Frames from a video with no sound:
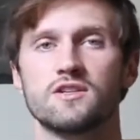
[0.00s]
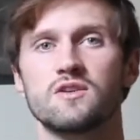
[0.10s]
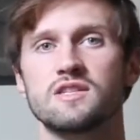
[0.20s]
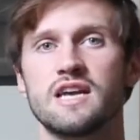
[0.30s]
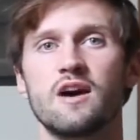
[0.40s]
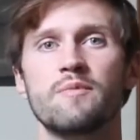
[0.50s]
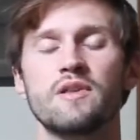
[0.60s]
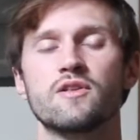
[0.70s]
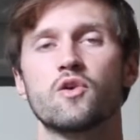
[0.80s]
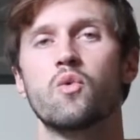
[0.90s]
So it's
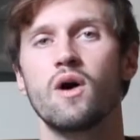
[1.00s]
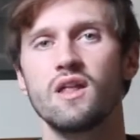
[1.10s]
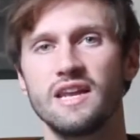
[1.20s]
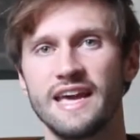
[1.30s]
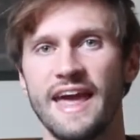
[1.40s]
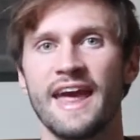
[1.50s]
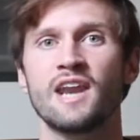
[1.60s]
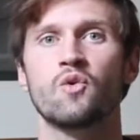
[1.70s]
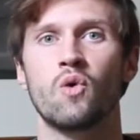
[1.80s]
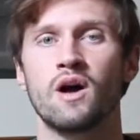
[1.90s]
helping the quality
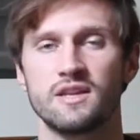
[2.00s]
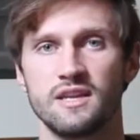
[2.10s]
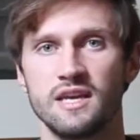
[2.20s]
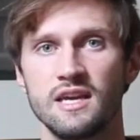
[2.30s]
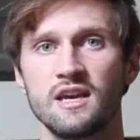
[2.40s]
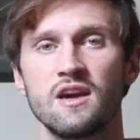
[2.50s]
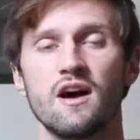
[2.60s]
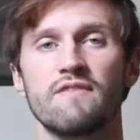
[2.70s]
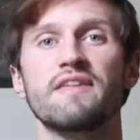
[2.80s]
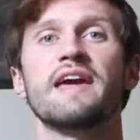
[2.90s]
and quantity
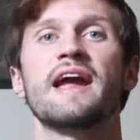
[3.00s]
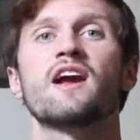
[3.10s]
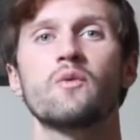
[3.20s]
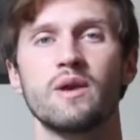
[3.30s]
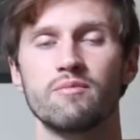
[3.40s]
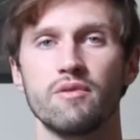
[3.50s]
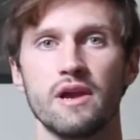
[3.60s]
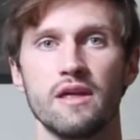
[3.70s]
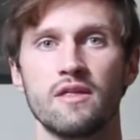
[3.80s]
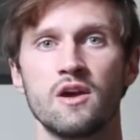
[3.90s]
of the air we
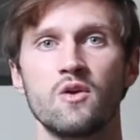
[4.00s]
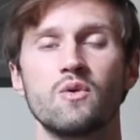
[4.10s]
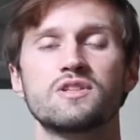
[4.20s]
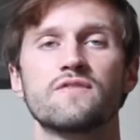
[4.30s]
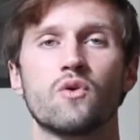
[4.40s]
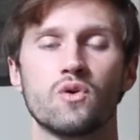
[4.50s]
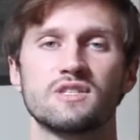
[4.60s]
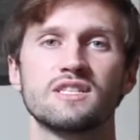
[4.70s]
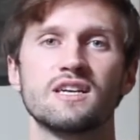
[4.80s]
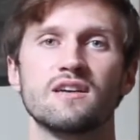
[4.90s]
breathe, which of
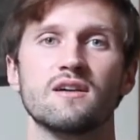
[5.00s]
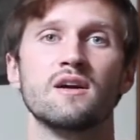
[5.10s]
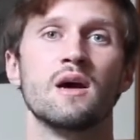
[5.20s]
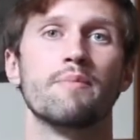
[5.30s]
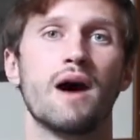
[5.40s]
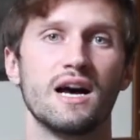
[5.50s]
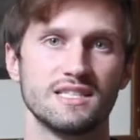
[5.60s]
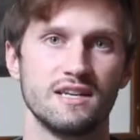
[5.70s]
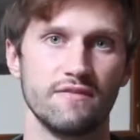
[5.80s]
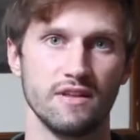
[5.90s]
course is going to
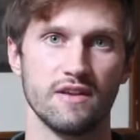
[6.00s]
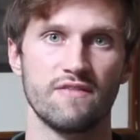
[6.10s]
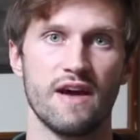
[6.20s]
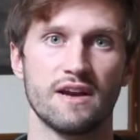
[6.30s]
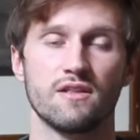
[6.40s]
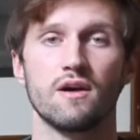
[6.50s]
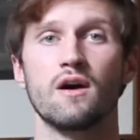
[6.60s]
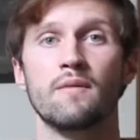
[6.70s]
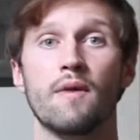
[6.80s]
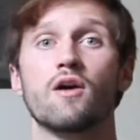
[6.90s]
positively affect
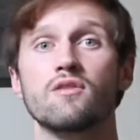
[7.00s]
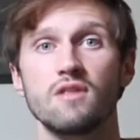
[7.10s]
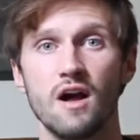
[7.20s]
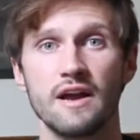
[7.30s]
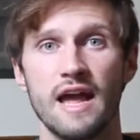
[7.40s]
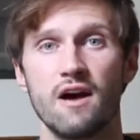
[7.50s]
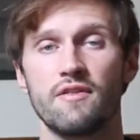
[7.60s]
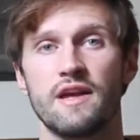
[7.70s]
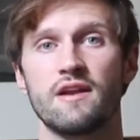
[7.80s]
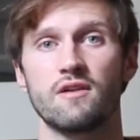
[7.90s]
our lung
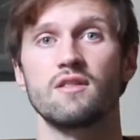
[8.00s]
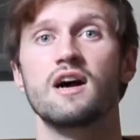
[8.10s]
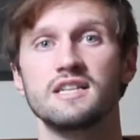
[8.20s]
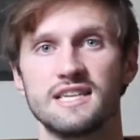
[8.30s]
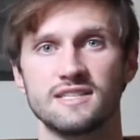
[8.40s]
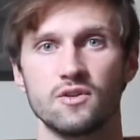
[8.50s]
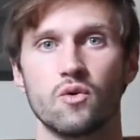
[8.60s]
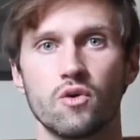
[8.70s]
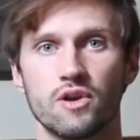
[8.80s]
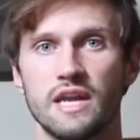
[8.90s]
health and our lungs as an
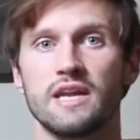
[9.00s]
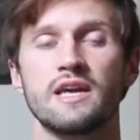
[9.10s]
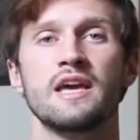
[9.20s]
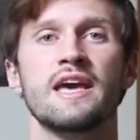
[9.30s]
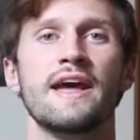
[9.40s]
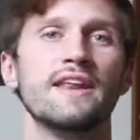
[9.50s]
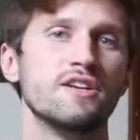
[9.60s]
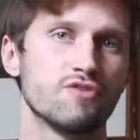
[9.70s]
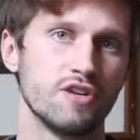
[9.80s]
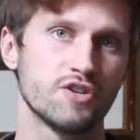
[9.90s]
organ. And
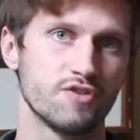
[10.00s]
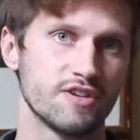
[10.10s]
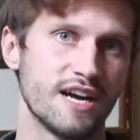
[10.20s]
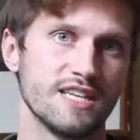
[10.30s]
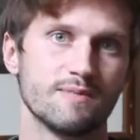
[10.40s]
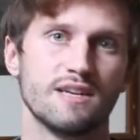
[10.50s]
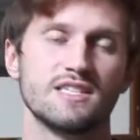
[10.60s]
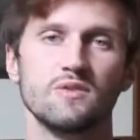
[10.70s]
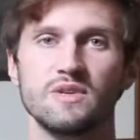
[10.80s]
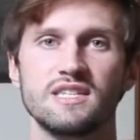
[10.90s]
in traditional Chinese
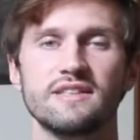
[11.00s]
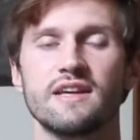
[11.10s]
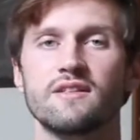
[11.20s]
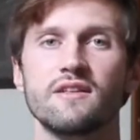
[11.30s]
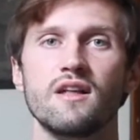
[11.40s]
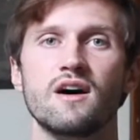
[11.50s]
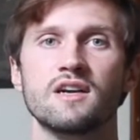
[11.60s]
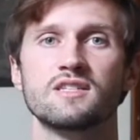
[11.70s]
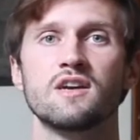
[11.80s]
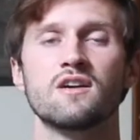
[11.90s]
medicine, we see that the lungs
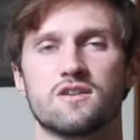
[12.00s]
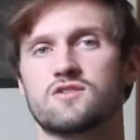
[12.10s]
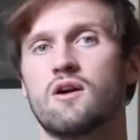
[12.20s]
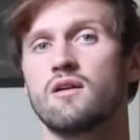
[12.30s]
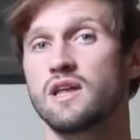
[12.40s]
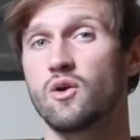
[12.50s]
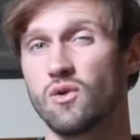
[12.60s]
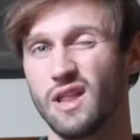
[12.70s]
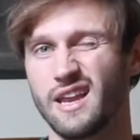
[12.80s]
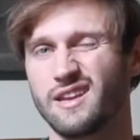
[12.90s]
are strongly
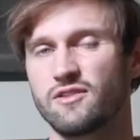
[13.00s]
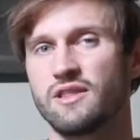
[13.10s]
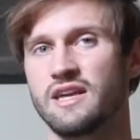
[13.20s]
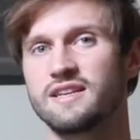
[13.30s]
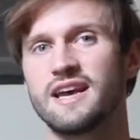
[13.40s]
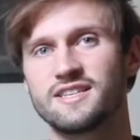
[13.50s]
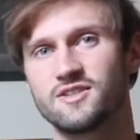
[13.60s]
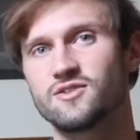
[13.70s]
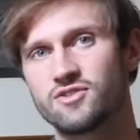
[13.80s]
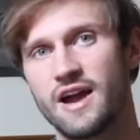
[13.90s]
correlated to the
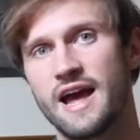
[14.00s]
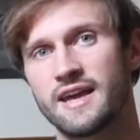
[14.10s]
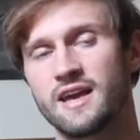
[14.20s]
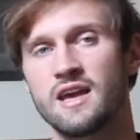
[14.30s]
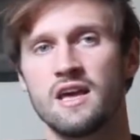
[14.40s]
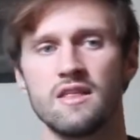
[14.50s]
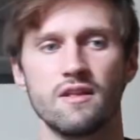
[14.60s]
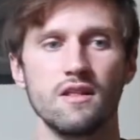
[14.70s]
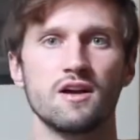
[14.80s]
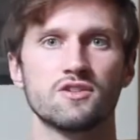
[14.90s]
intestinal tract.
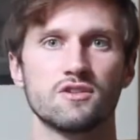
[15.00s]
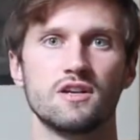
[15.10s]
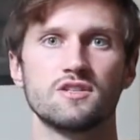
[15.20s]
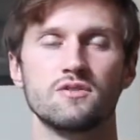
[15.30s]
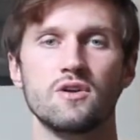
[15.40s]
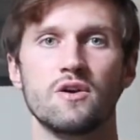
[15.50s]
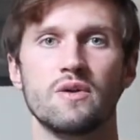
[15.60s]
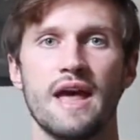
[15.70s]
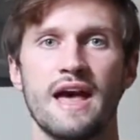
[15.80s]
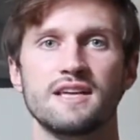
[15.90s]
The lungs are also
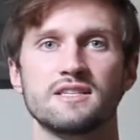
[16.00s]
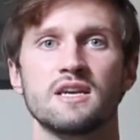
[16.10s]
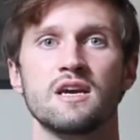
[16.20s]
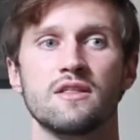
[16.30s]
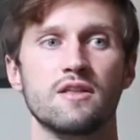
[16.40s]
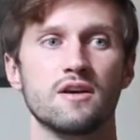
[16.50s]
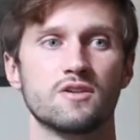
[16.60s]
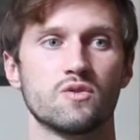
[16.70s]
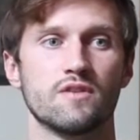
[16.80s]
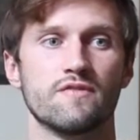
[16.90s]
known as
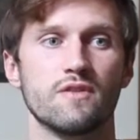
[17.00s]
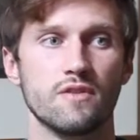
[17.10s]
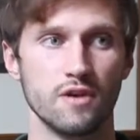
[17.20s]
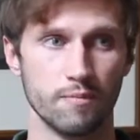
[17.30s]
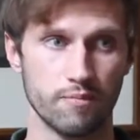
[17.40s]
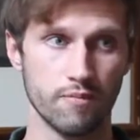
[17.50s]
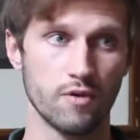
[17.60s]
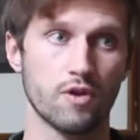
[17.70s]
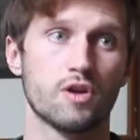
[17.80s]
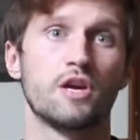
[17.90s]
the
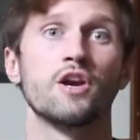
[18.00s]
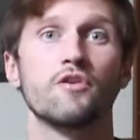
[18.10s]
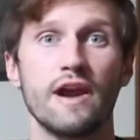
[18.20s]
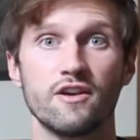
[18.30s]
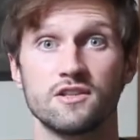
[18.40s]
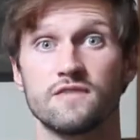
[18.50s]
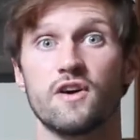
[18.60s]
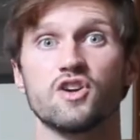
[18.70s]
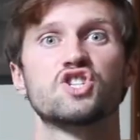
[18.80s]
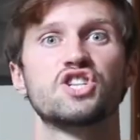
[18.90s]
curators of
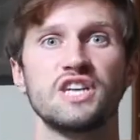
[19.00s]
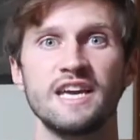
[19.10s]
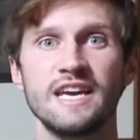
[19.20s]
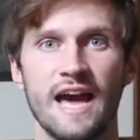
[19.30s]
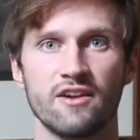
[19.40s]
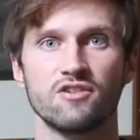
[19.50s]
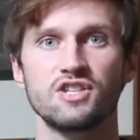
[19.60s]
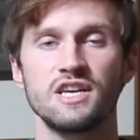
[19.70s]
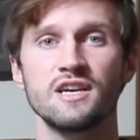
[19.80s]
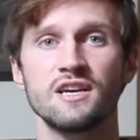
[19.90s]
our qi
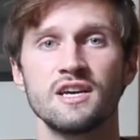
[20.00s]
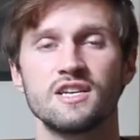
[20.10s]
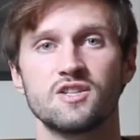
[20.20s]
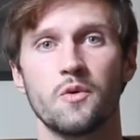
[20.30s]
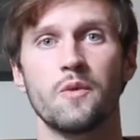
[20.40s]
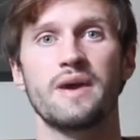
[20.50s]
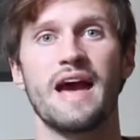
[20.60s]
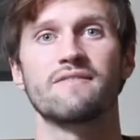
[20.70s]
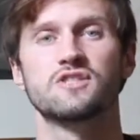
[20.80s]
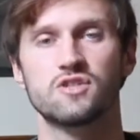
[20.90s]
energy. So when we
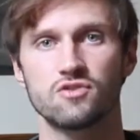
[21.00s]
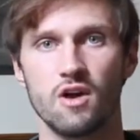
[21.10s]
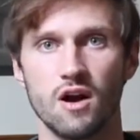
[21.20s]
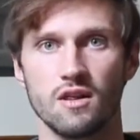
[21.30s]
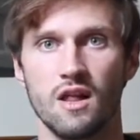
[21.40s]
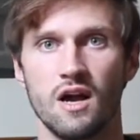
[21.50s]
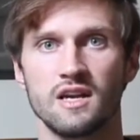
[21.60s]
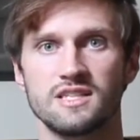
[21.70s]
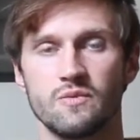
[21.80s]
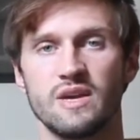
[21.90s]
have strong
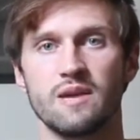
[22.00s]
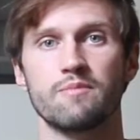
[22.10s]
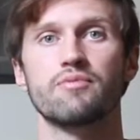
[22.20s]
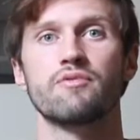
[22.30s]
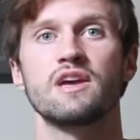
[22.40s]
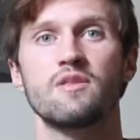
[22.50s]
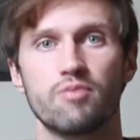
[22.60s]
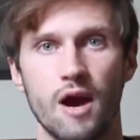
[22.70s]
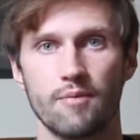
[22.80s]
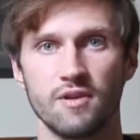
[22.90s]
lungs and we can breathe
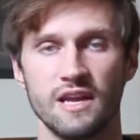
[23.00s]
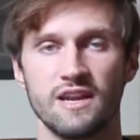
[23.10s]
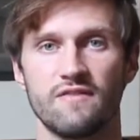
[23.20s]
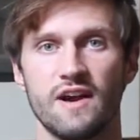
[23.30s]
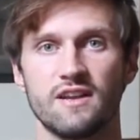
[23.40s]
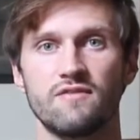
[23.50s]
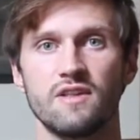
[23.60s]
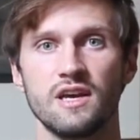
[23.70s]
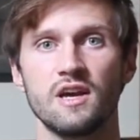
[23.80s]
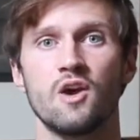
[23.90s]
properly and
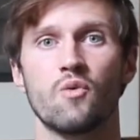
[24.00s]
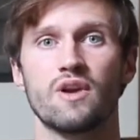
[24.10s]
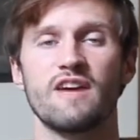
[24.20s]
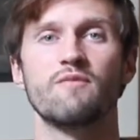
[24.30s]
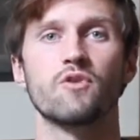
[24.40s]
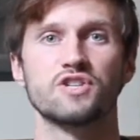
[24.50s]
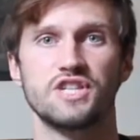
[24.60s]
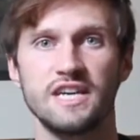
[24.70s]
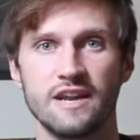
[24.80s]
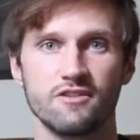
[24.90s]
effectively, we're going to have more
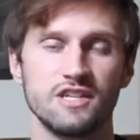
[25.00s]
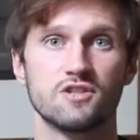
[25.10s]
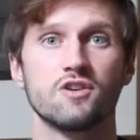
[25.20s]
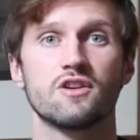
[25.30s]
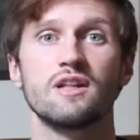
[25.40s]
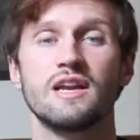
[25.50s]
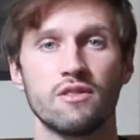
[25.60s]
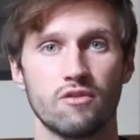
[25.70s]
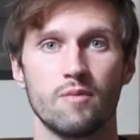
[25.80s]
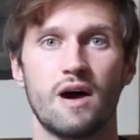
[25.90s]
qi energy
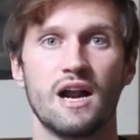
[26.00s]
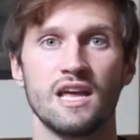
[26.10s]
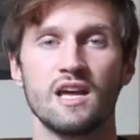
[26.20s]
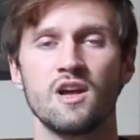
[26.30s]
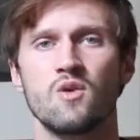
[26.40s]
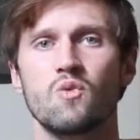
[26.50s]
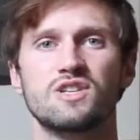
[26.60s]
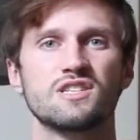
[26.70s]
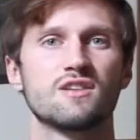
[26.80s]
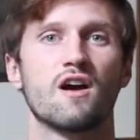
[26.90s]
circulating through our body,
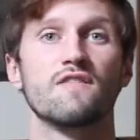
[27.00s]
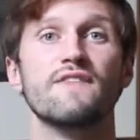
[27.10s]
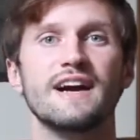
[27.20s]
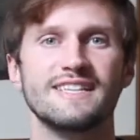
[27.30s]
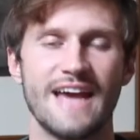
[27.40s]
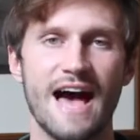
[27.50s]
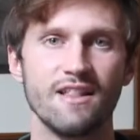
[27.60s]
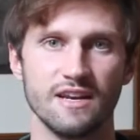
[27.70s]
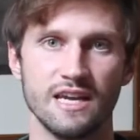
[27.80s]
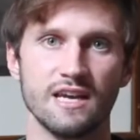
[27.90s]
which is our
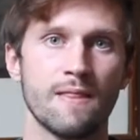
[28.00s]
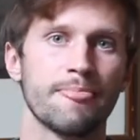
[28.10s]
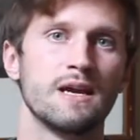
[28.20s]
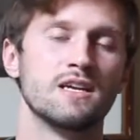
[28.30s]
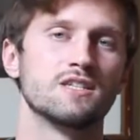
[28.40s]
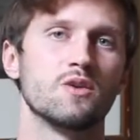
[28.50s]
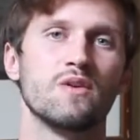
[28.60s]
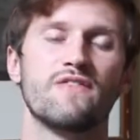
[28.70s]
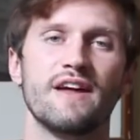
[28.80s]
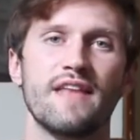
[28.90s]
vitality. So
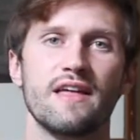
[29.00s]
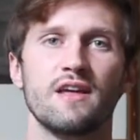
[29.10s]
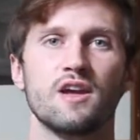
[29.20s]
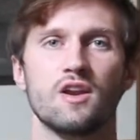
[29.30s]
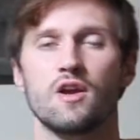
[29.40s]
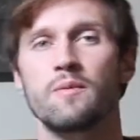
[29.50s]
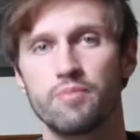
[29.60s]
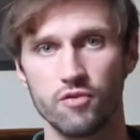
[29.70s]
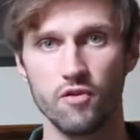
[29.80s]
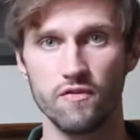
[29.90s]
we find that
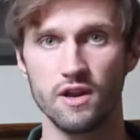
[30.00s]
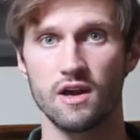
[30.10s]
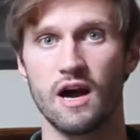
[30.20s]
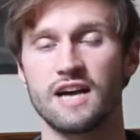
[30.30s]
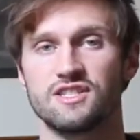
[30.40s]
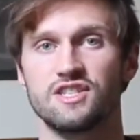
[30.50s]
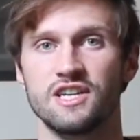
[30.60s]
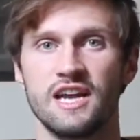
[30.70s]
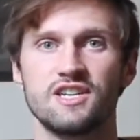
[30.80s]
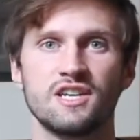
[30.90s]
improved
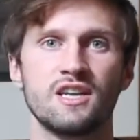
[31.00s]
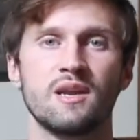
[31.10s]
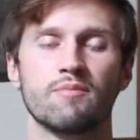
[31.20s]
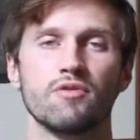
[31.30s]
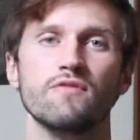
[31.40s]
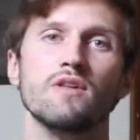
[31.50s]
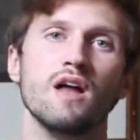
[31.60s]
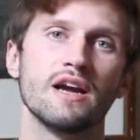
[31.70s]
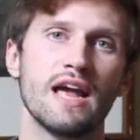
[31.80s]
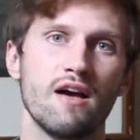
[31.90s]
oxygenation, improved
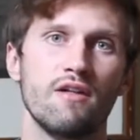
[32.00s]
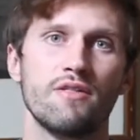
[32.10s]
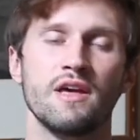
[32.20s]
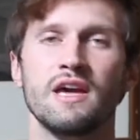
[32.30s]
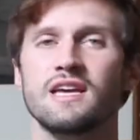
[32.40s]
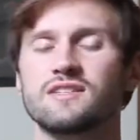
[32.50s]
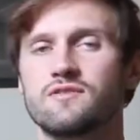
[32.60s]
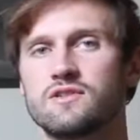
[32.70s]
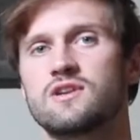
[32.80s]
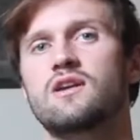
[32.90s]
lung health is
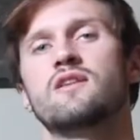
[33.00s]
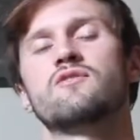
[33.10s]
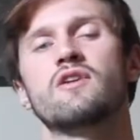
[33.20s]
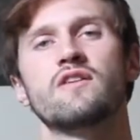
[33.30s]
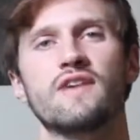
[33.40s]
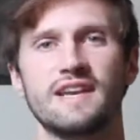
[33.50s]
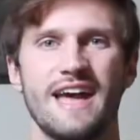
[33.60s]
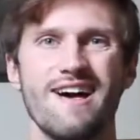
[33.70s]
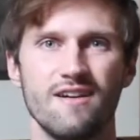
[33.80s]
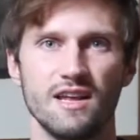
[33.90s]
going to result in greater
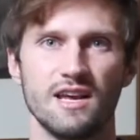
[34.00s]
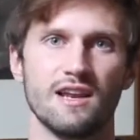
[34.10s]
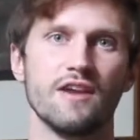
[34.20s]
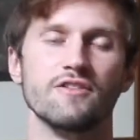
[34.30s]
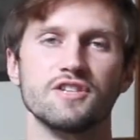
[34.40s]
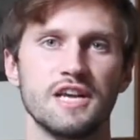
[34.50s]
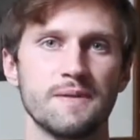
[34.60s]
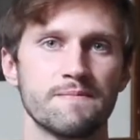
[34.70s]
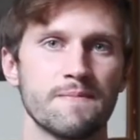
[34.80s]
vitality and energy.